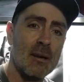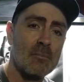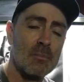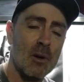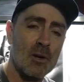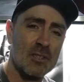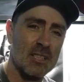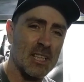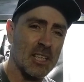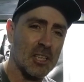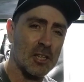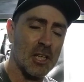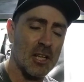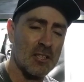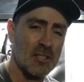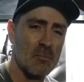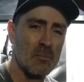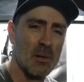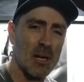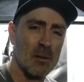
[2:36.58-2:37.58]
eight by six
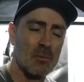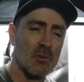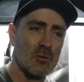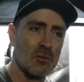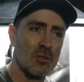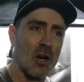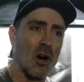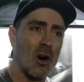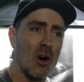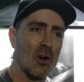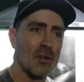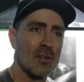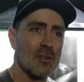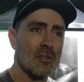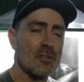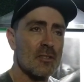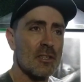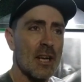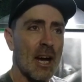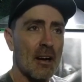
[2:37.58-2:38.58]
sheds in people's
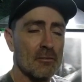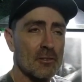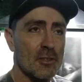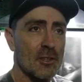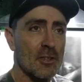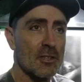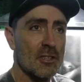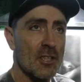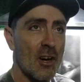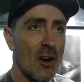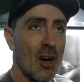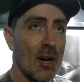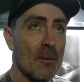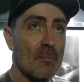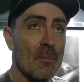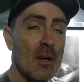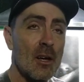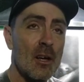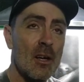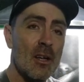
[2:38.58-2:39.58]
gardens, after a
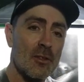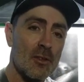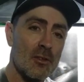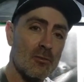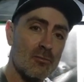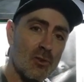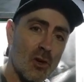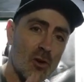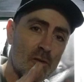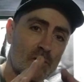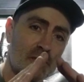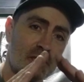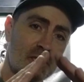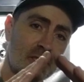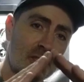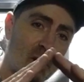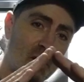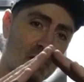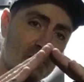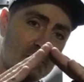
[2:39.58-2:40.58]
time the roofs
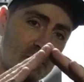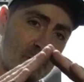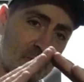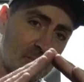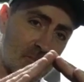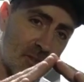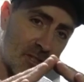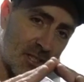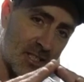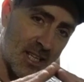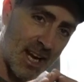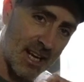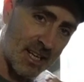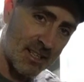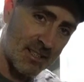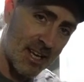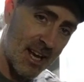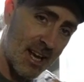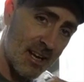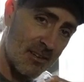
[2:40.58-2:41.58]
start to
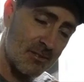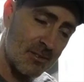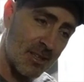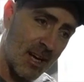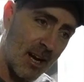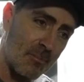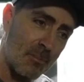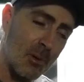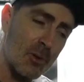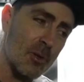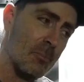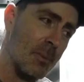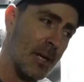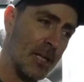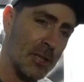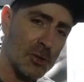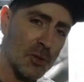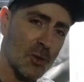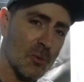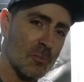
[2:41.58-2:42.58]
sag down. I'll put a
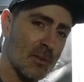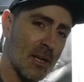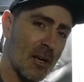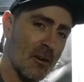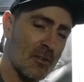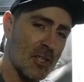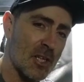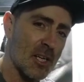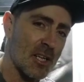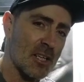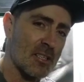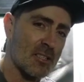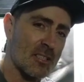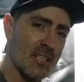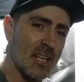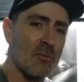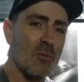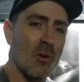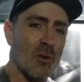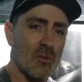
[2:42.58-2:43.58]
picture up now so you can
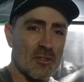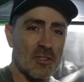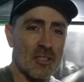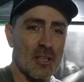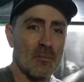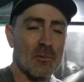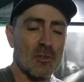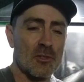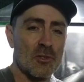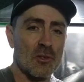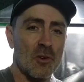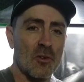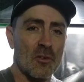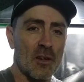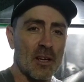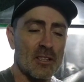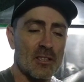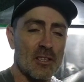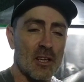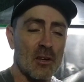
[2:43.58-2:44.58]
see what similar sort
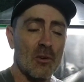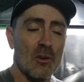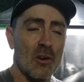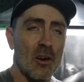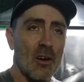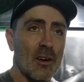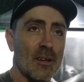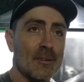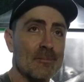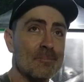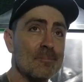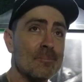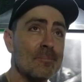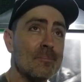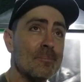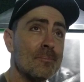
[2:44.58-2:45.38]
of things they look like.